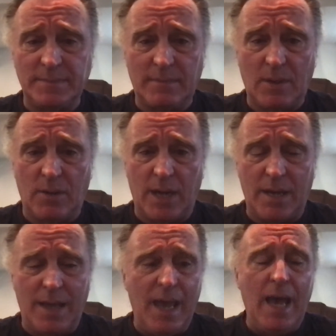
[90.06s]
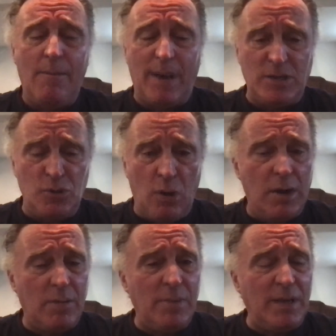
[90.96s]
Okay? My
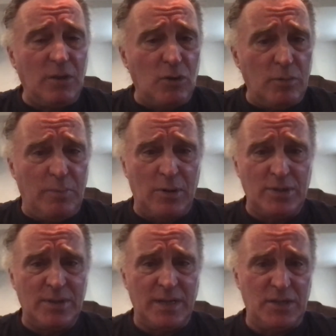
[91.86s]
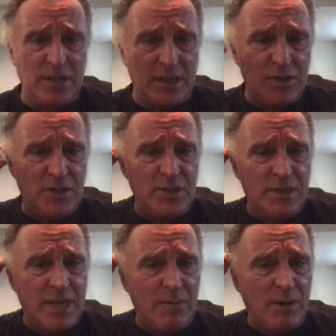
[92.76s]
daughter, being the good person that she is, she's the
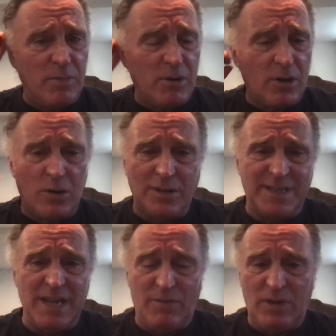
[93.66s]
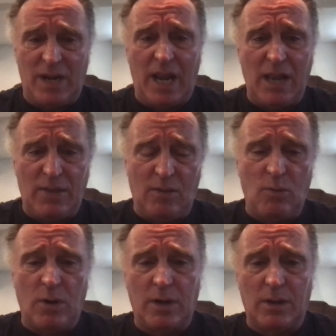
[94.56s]
type of girl that's never done anything
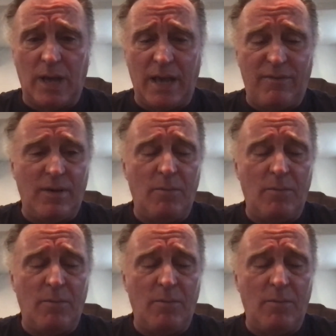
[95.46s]
wrong in her life.